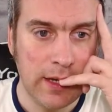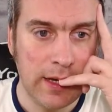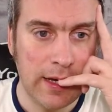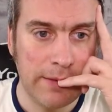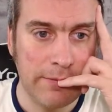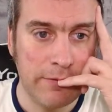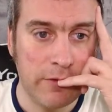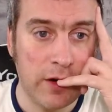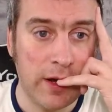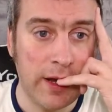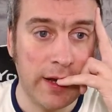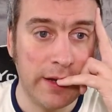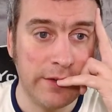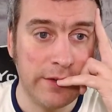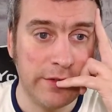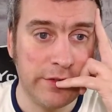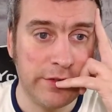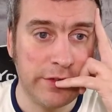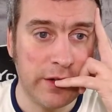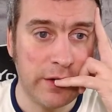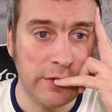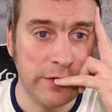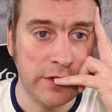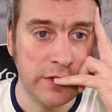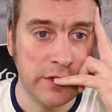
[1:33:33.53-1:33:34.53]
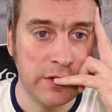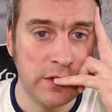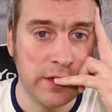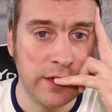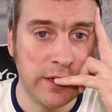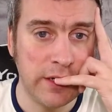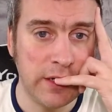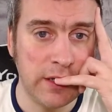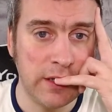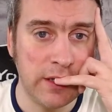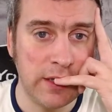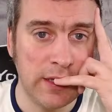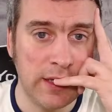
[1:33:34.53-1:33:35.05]
Right, so just looking
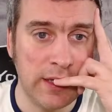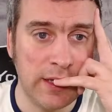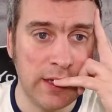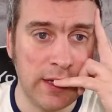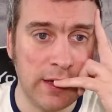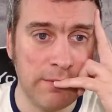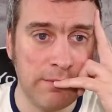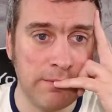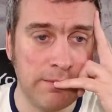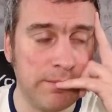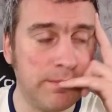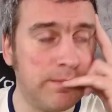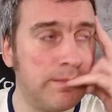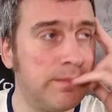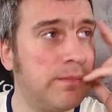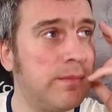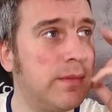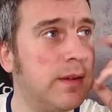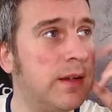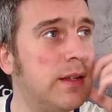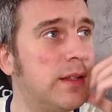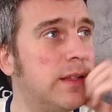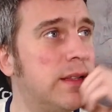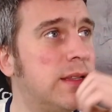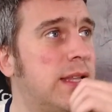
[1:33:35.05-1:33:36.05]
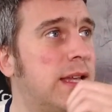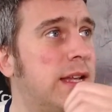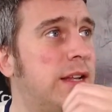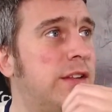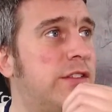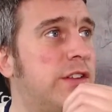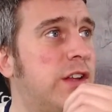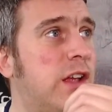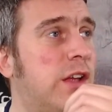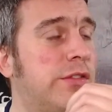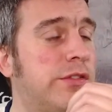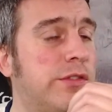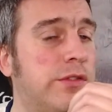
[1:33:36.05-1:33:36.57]
at the Leeds
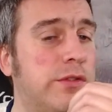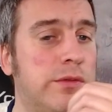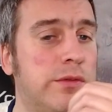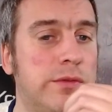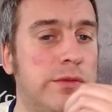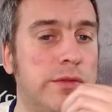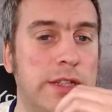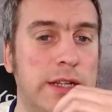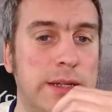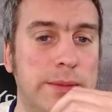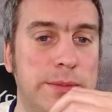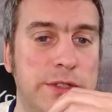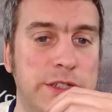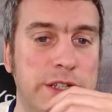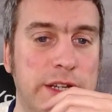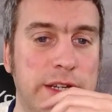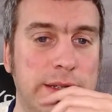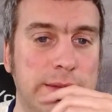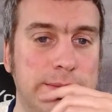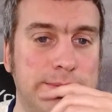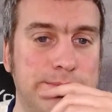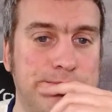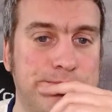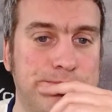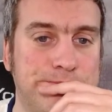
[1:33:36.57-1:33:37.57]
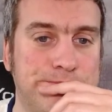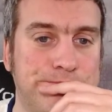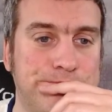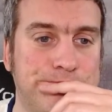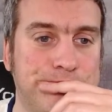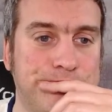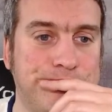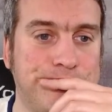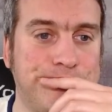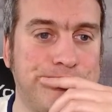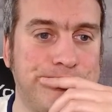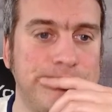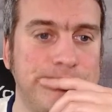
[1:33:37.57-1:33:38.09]
Arsenal team sheet.
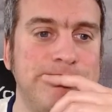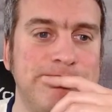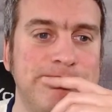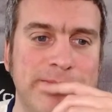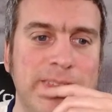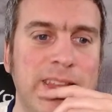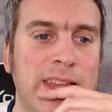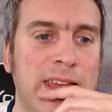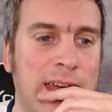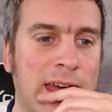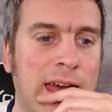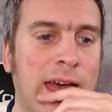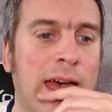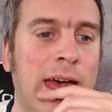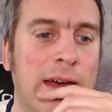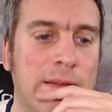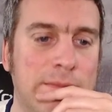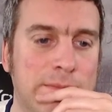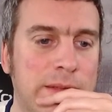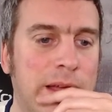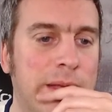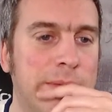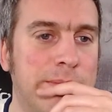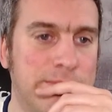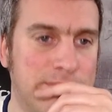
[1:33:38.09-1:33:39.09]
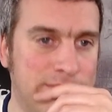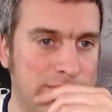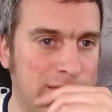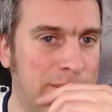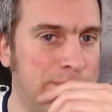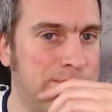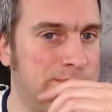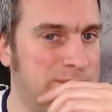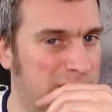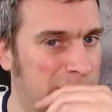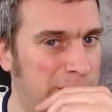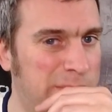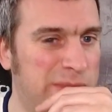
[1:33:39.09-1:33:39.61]
Yeah,
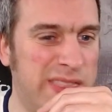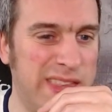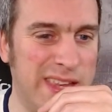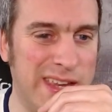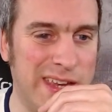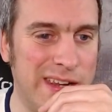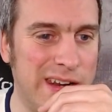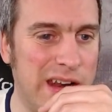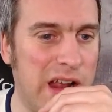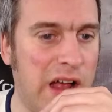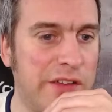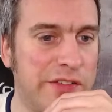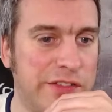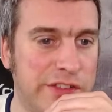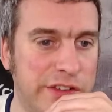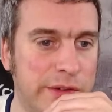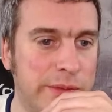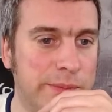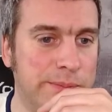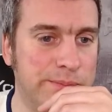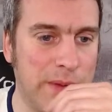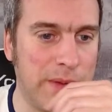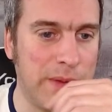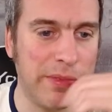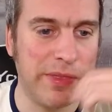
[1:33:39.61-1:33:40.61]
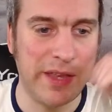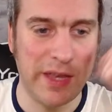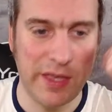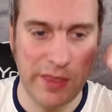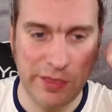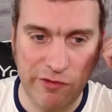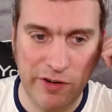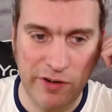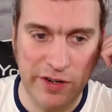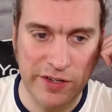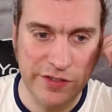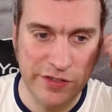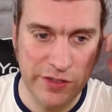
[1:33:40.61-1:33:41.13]
I'm thinking Arsenal. I'm thinking
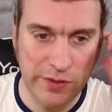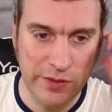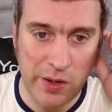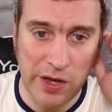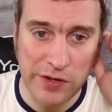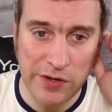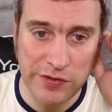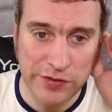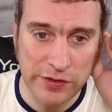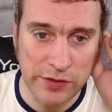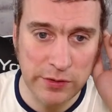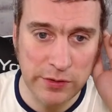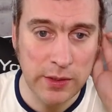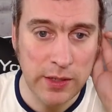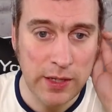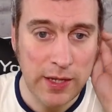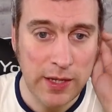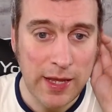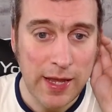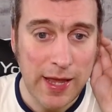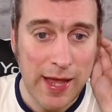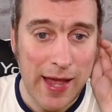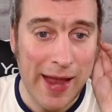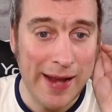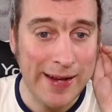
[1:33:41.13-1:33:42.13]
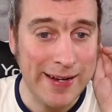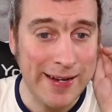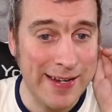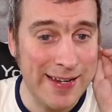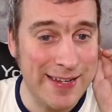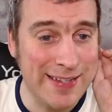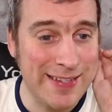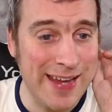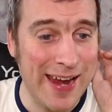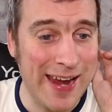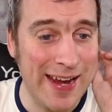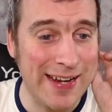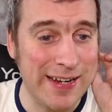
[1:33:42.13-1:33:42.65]
3-2 Arsenal. Anthony
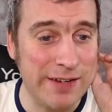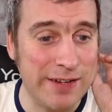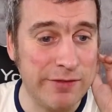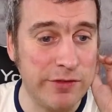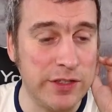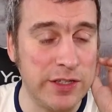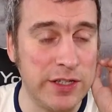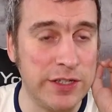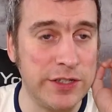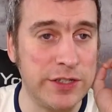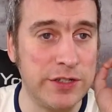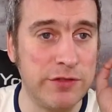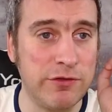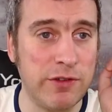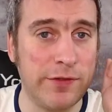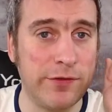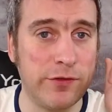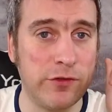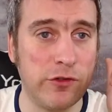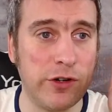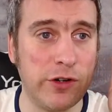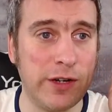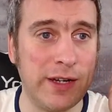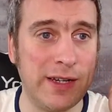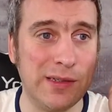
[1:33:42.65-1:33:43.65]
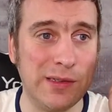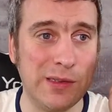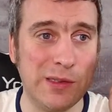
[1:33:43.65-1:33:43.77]
Taylor as the referee.